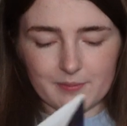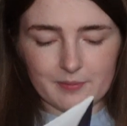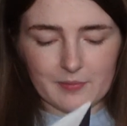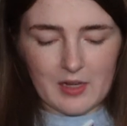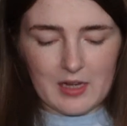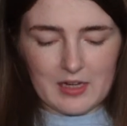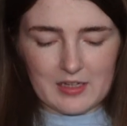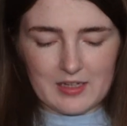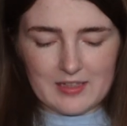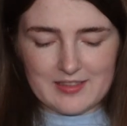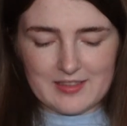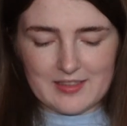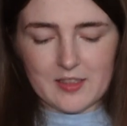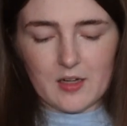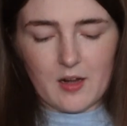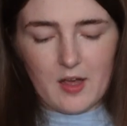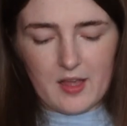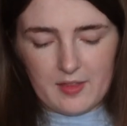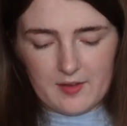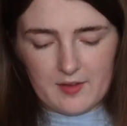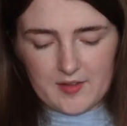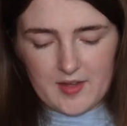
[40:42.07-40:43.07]
and I did
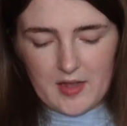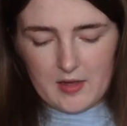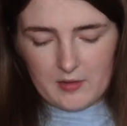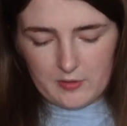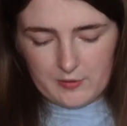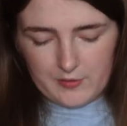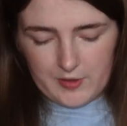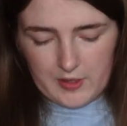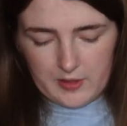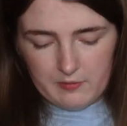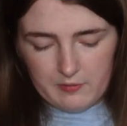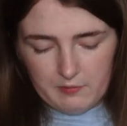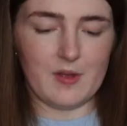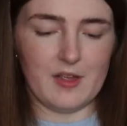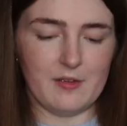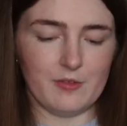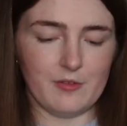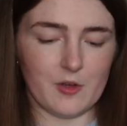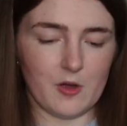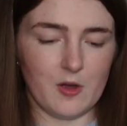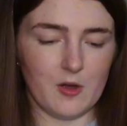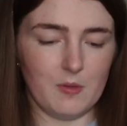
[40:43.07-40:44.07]
like the sound of it. We
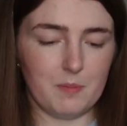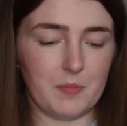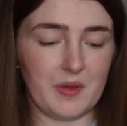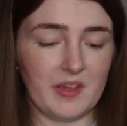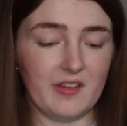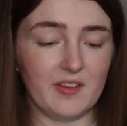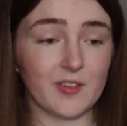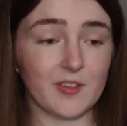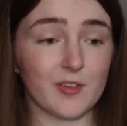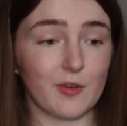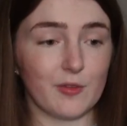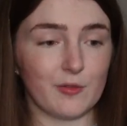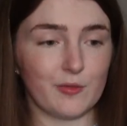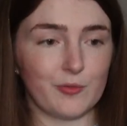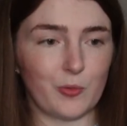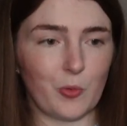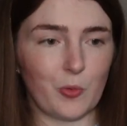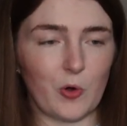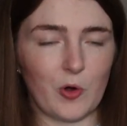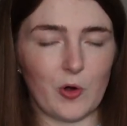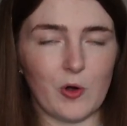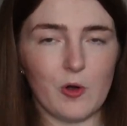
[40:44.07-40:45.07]
have got Beast of
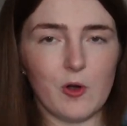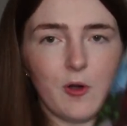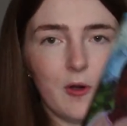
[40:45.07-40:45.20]
War.